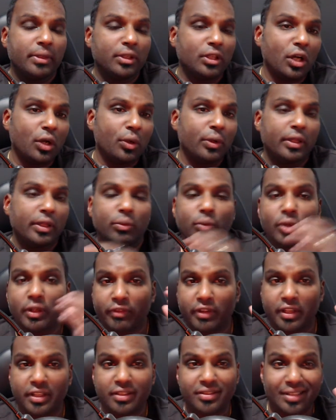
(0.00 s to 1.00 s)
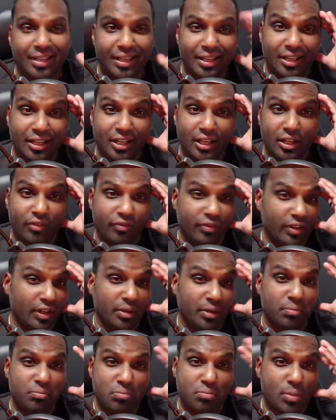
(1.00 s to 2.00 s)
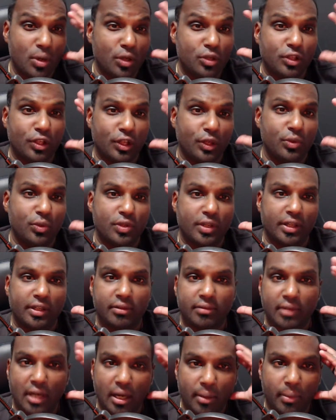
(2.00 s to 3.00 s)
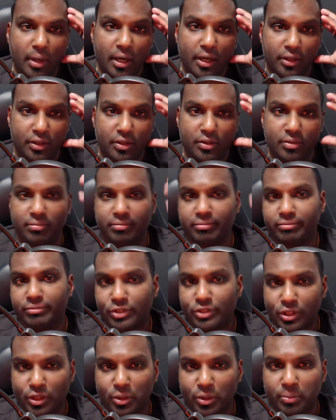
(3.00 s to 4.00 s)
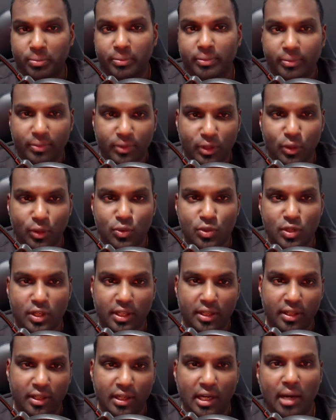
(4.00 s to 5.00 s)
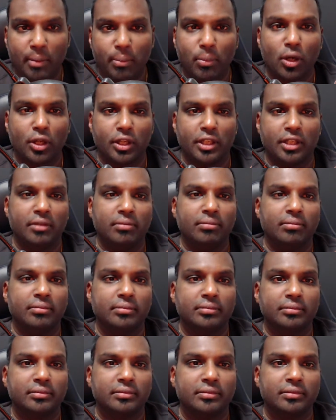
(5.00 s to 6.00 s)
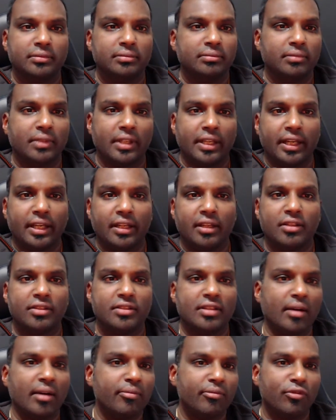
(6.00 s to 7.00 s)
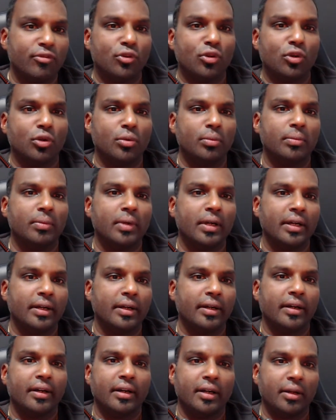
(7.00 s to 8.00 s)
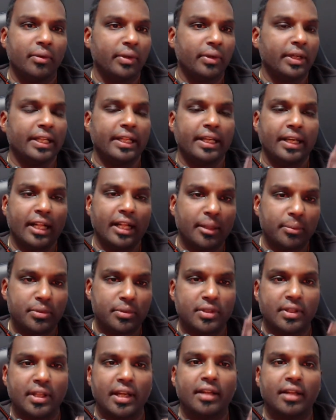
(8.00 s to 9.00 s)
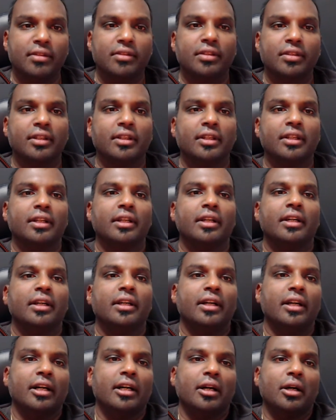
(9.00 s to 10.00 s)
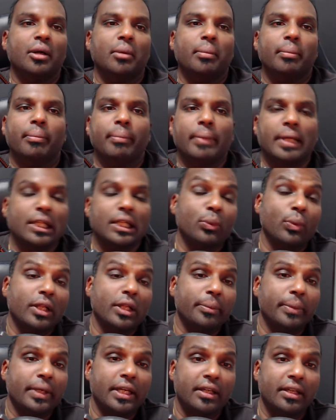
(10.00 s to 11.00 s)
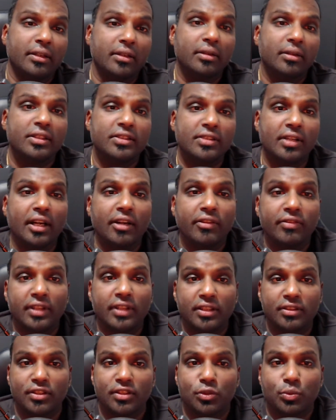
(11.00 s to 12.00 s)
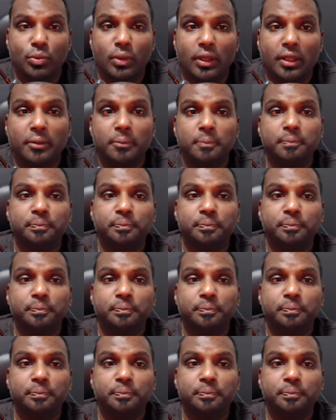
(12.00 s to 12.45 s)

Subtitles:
coding, whatever it is, we're mostly using our mind. So using our body in some form really helps that mental well-being side of things as well,